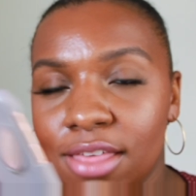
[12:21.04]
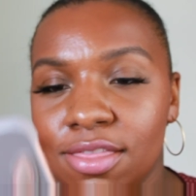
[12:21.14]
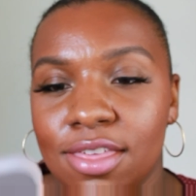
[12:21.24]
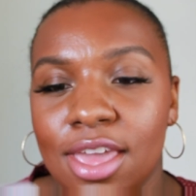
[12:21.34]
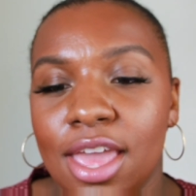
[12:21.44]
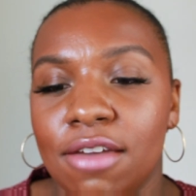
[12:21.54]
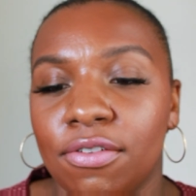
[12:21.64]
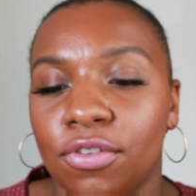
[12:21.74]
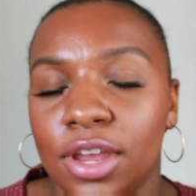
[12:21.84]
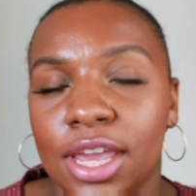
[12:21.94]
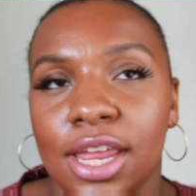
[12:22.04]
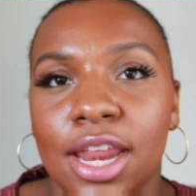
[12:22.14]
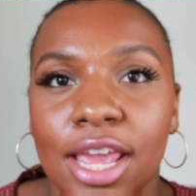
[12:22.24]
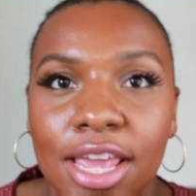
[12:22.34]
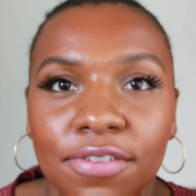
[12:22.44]
in the
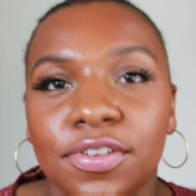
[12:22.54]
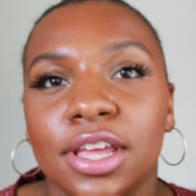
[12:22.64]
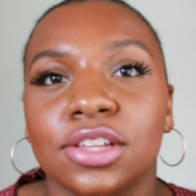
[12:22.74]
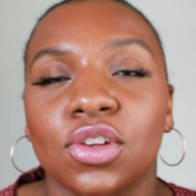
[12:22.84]
freaking evening.